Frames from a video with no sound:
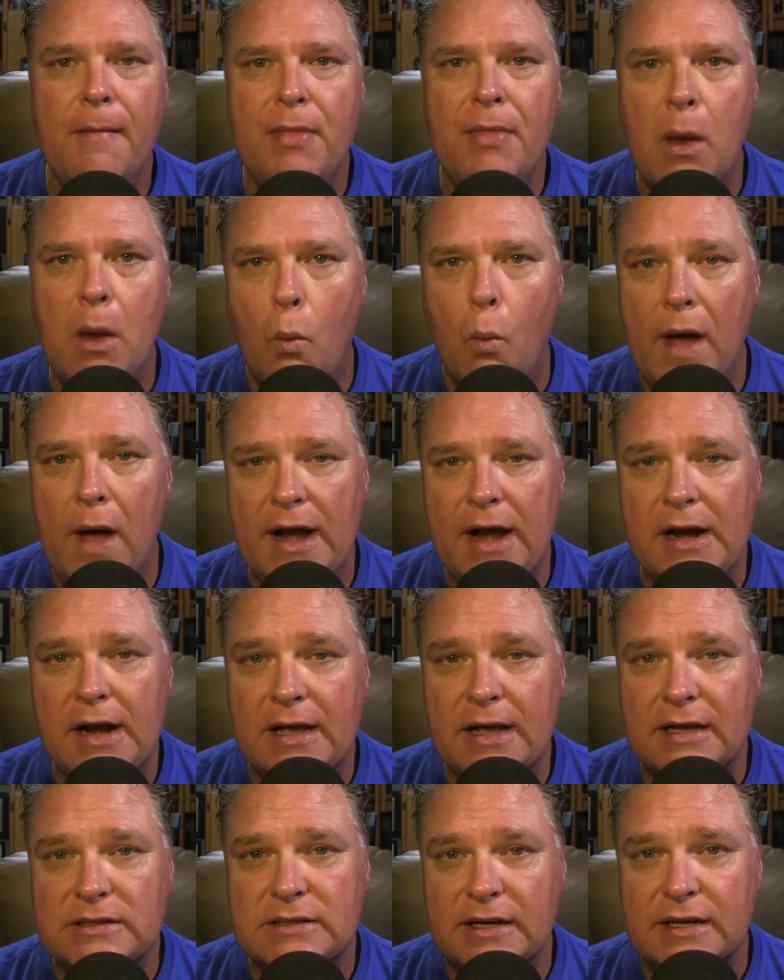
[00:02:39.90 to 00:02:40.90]
when it
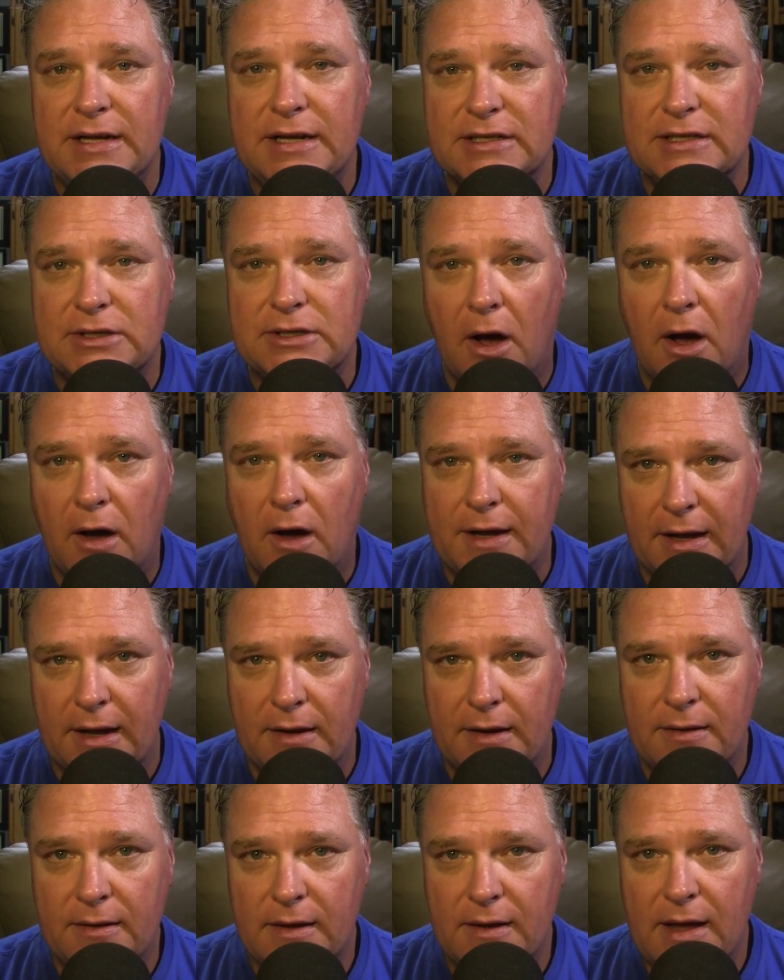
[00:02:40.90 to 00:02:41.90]
is that he's
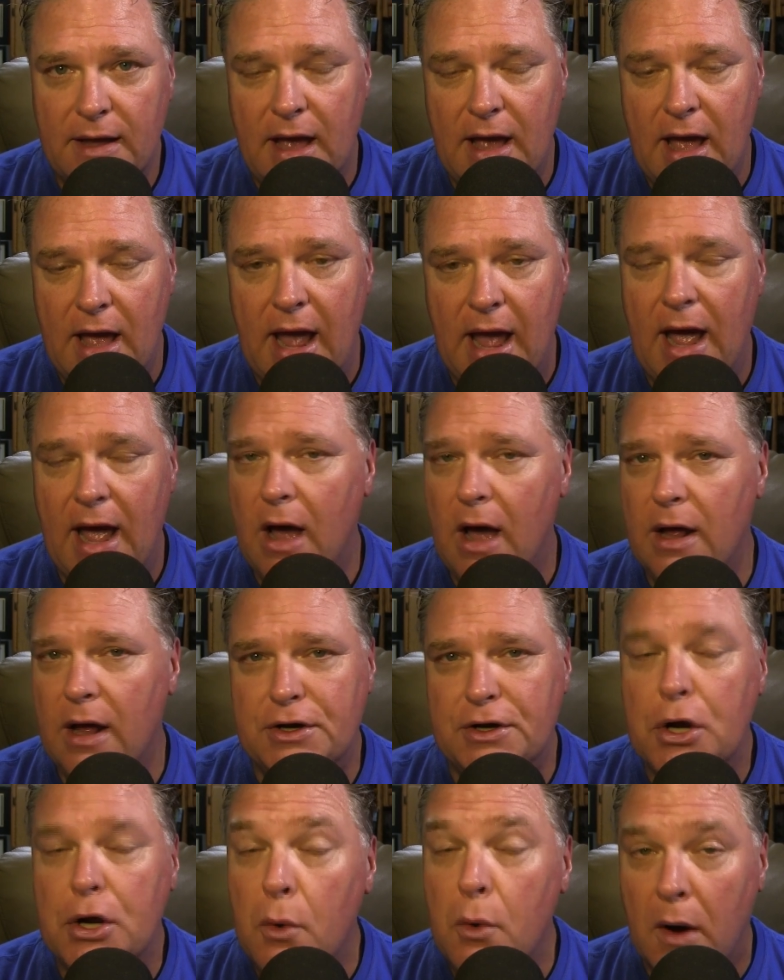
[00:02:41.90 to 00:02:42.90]
talking
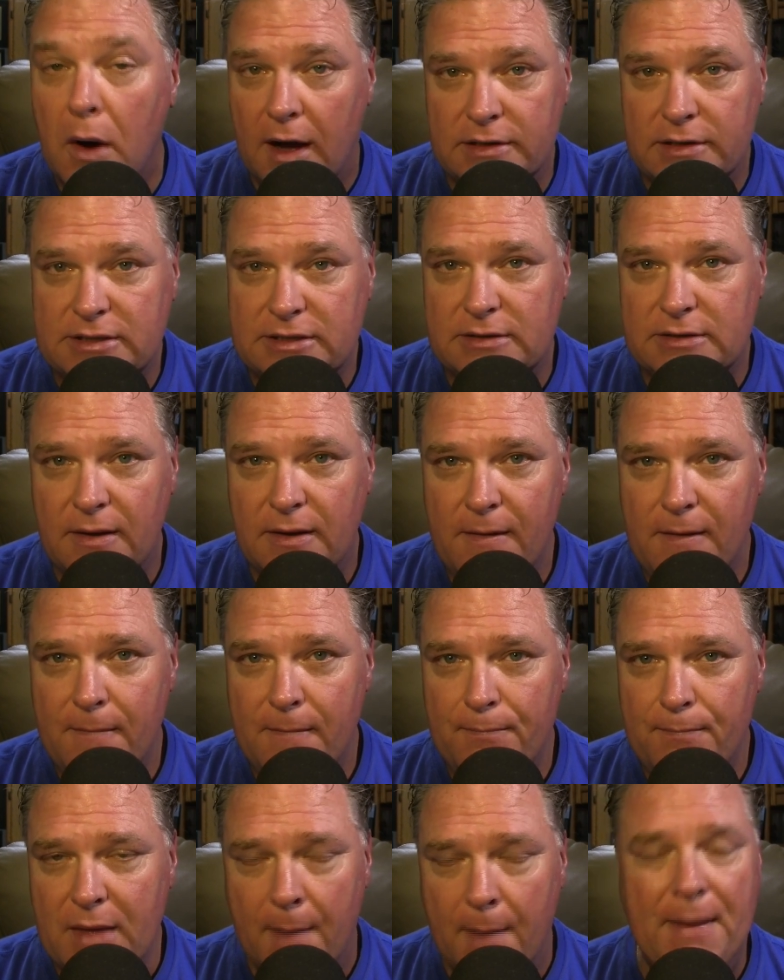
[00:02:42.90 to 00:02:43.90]
to us
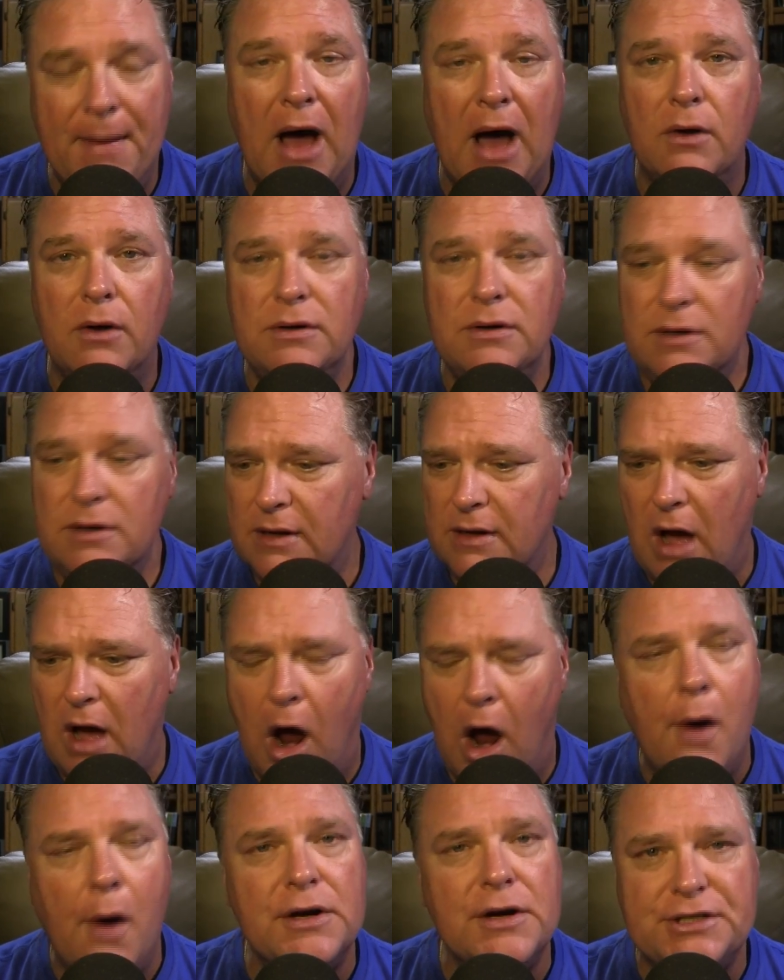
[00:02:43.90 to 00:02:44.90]
about
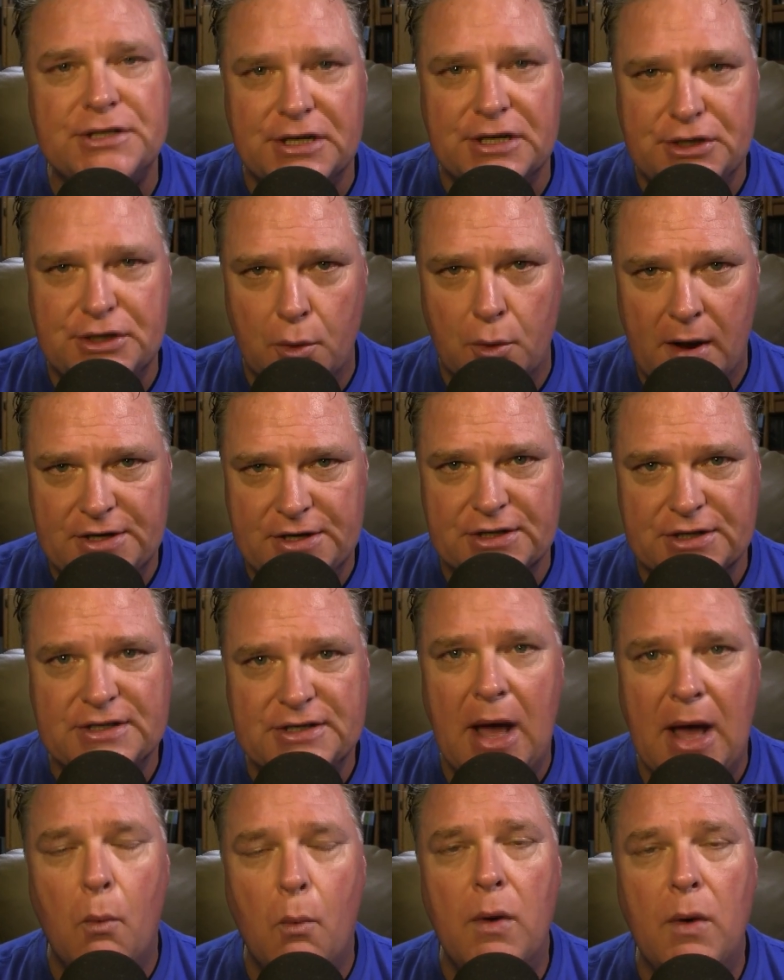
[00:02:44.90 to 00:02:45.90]
our situations
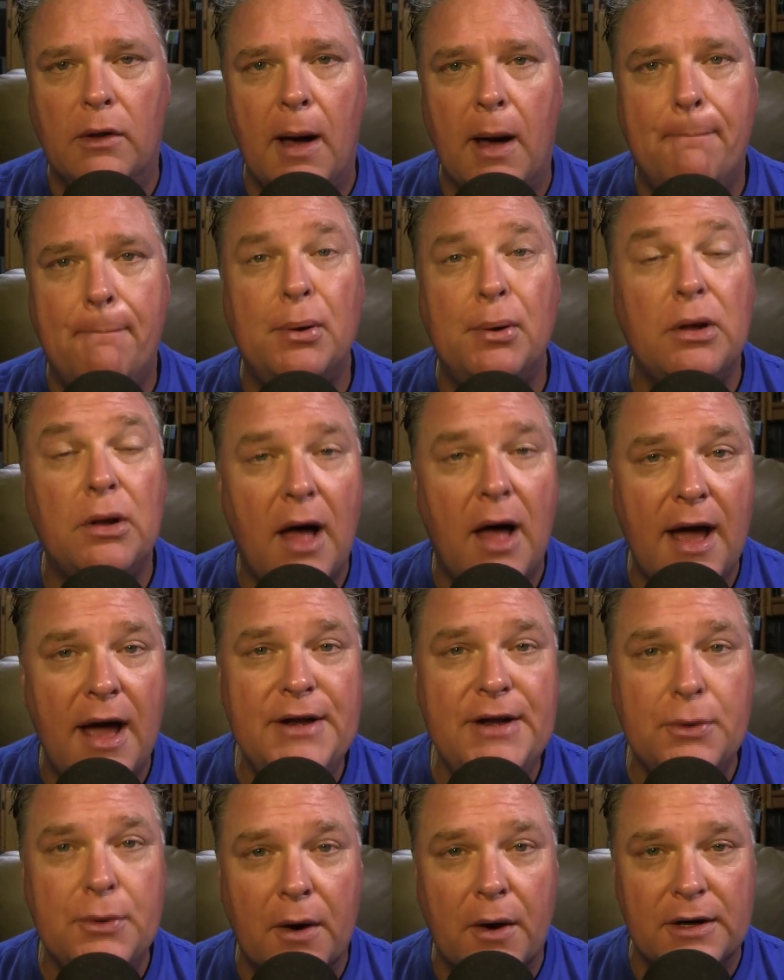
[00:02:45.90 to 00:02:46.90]
that will apply
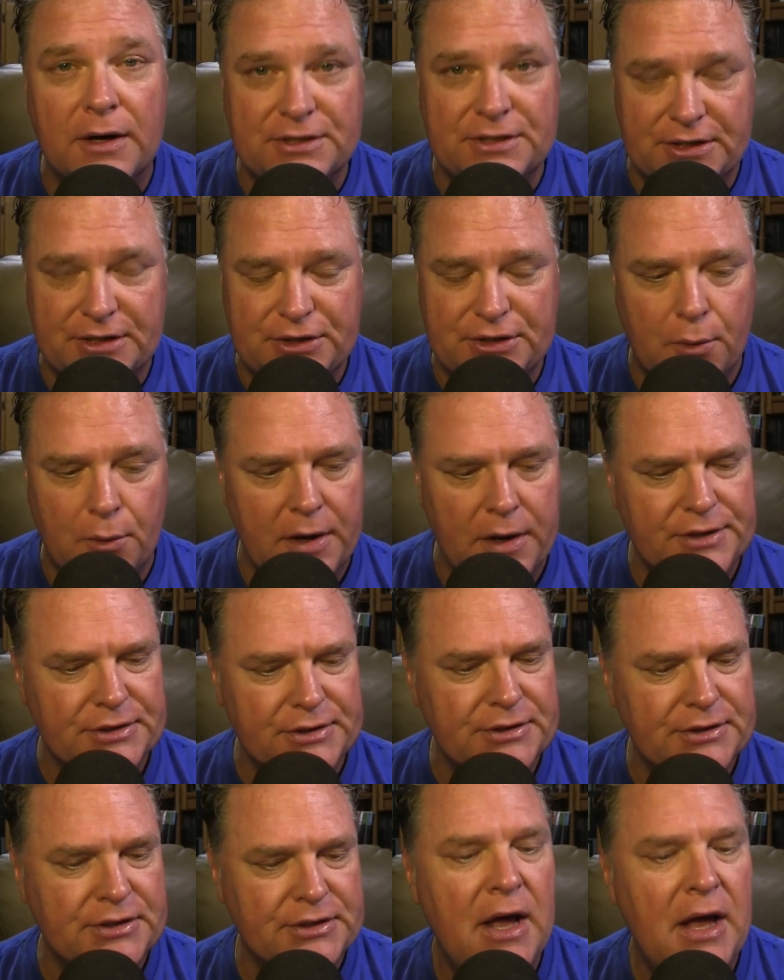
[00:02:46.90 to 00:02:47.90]
to our
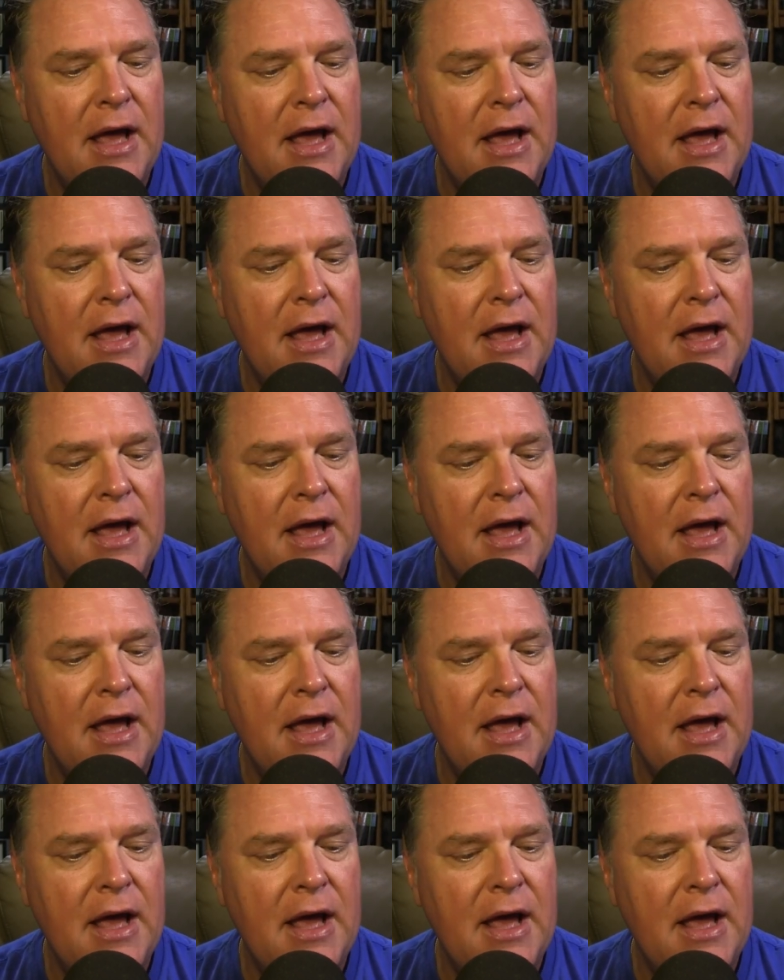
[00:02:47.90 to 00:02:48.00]
situations,